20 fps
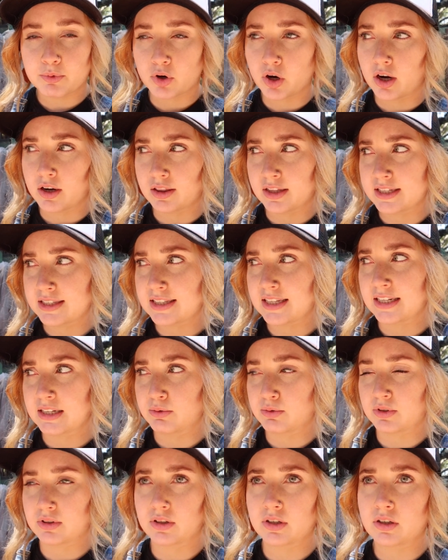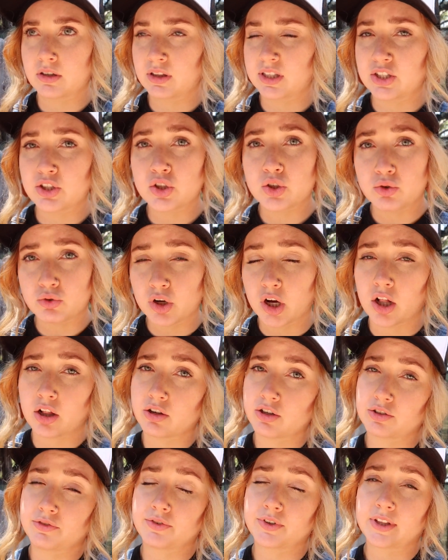regardless, and it was literally
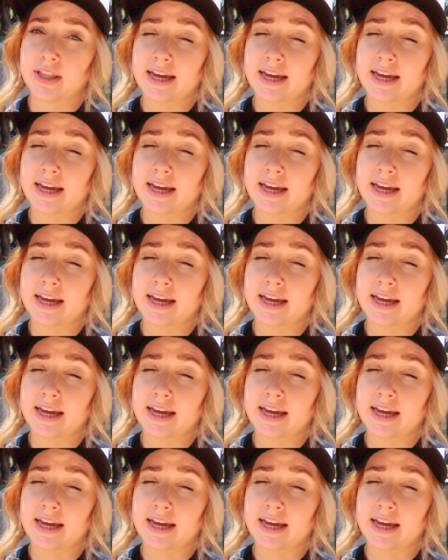$2 for